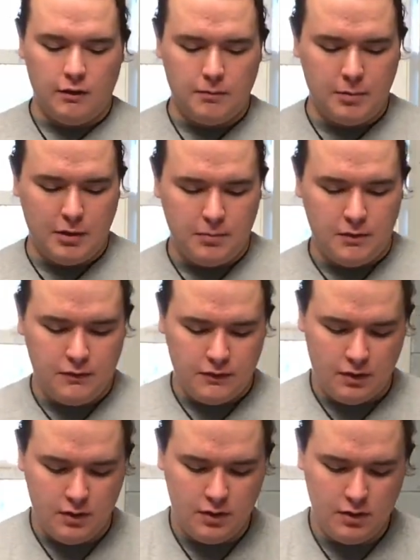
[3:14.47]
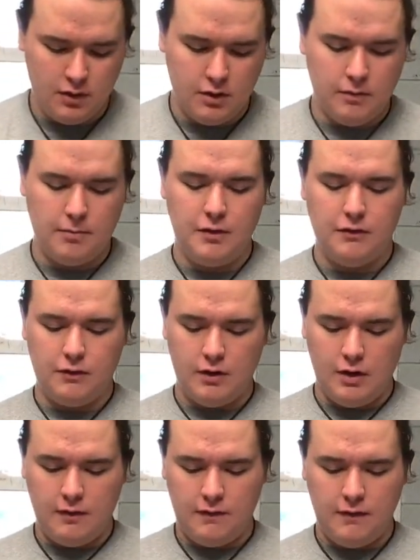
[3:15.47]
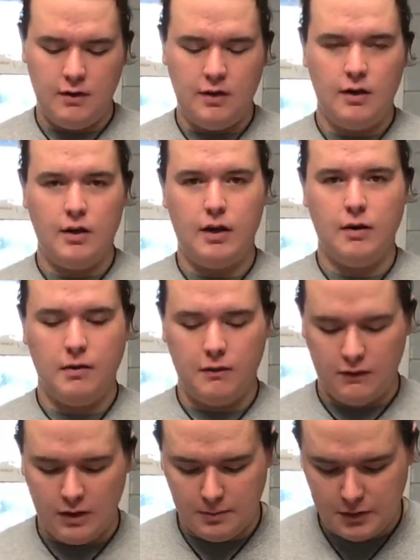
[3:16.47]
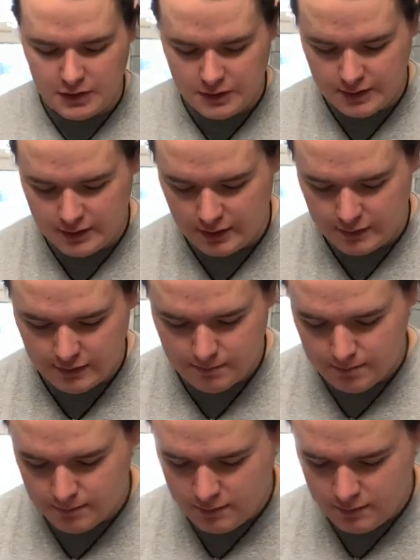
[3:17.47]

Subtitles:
these peppers all rinsed off. Now it's time to slice them.